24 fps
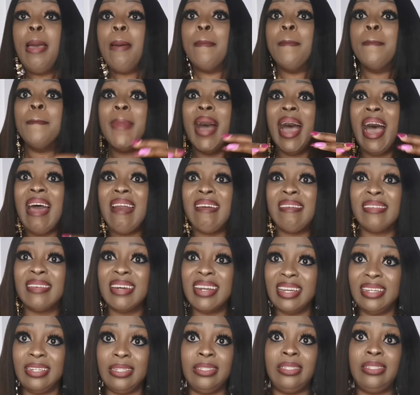
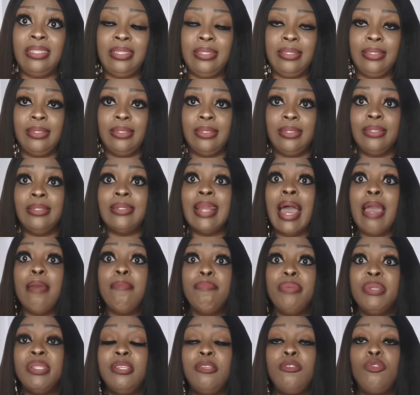Married
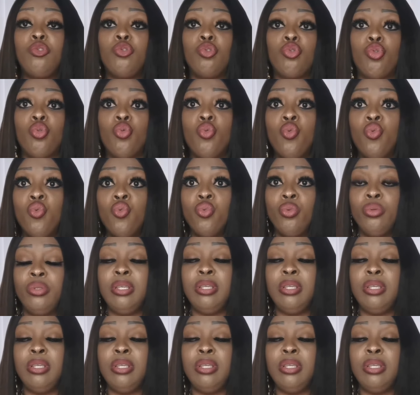na be the two.